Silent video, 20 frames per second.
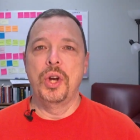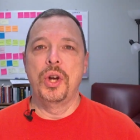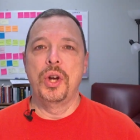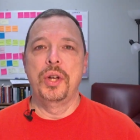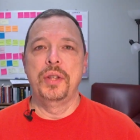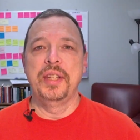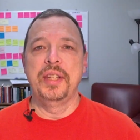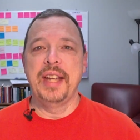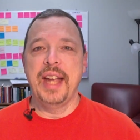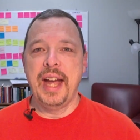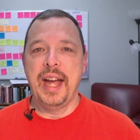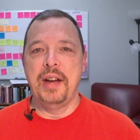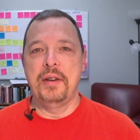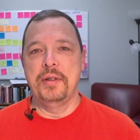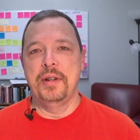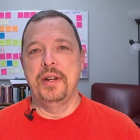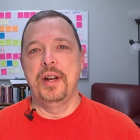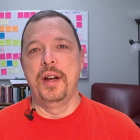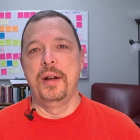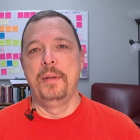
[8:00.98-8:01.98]
on the
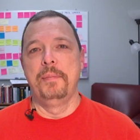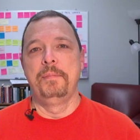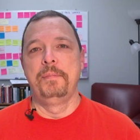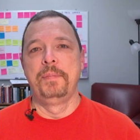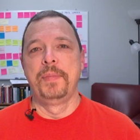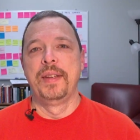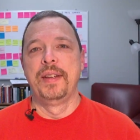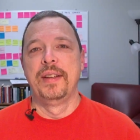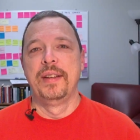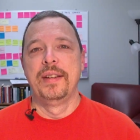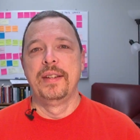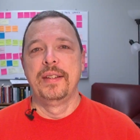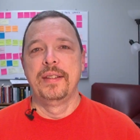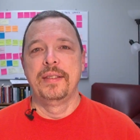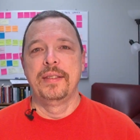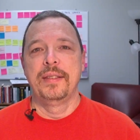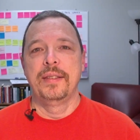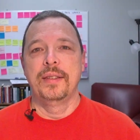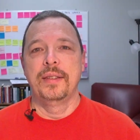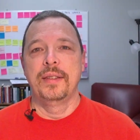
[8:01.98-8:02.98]
outcome,
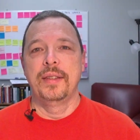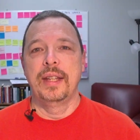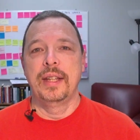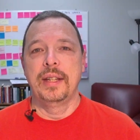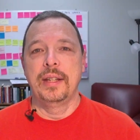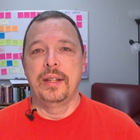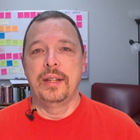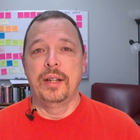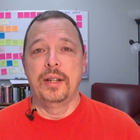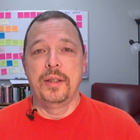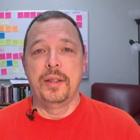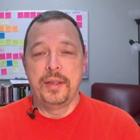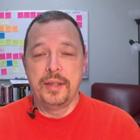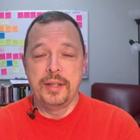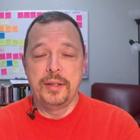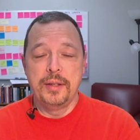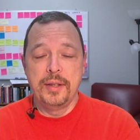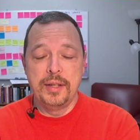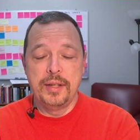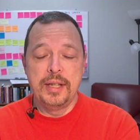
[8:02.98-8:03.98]
that uh,
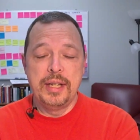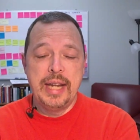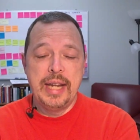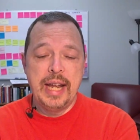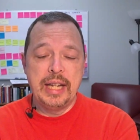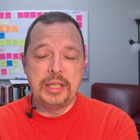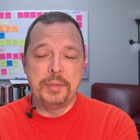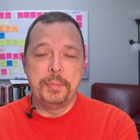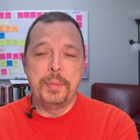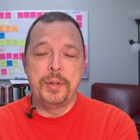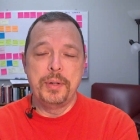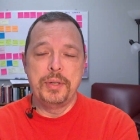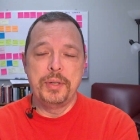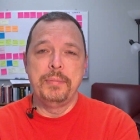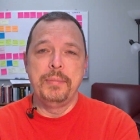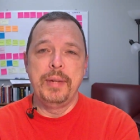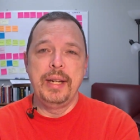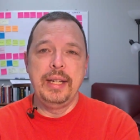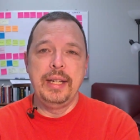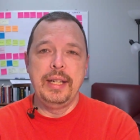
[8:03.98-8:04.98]
the the next
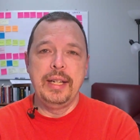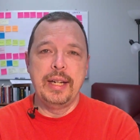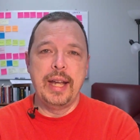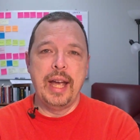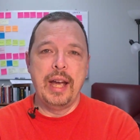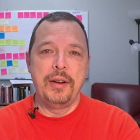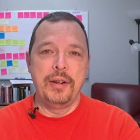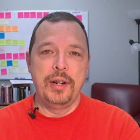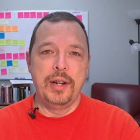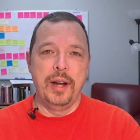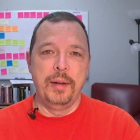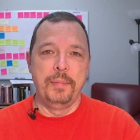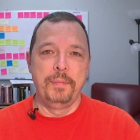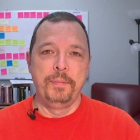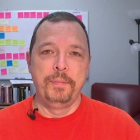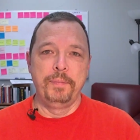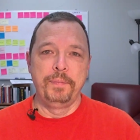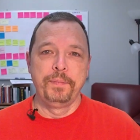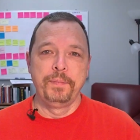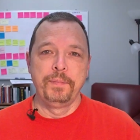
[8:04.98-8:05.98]
most immediate
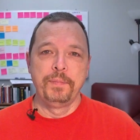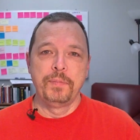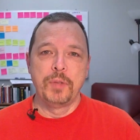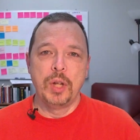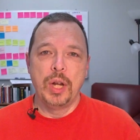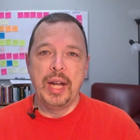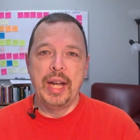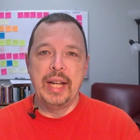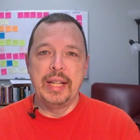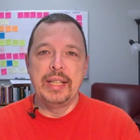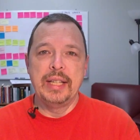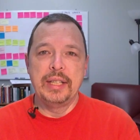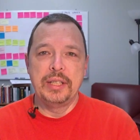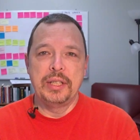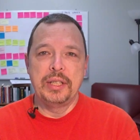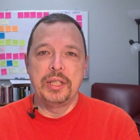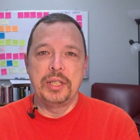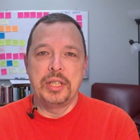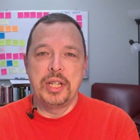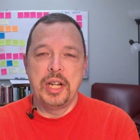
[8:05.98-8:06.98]
outcome. You know, I had
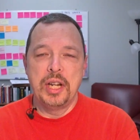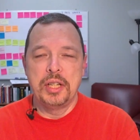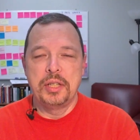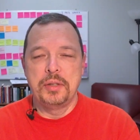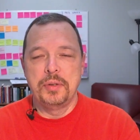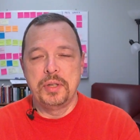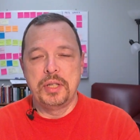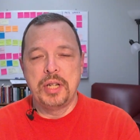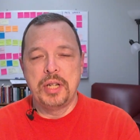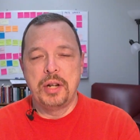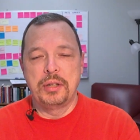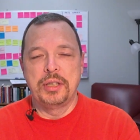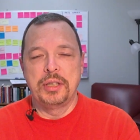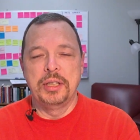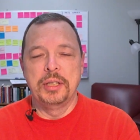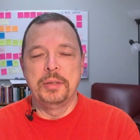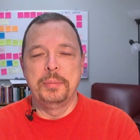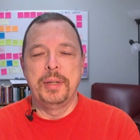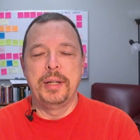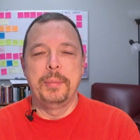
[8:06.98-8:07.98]
this discussion and talked
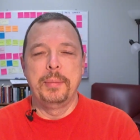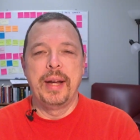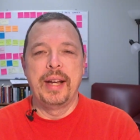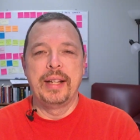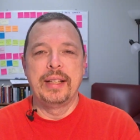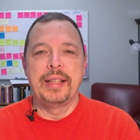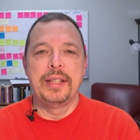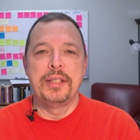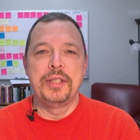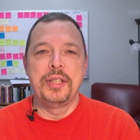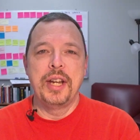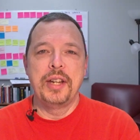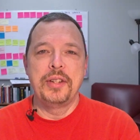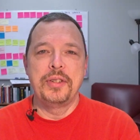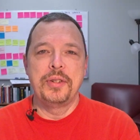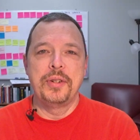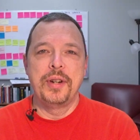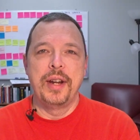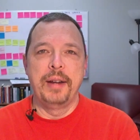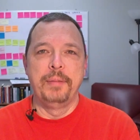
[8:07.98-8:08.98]
a little bit about this
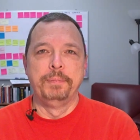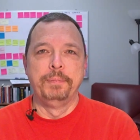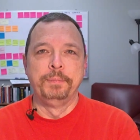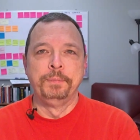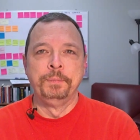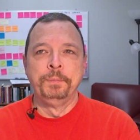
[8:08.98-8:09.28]
yesterday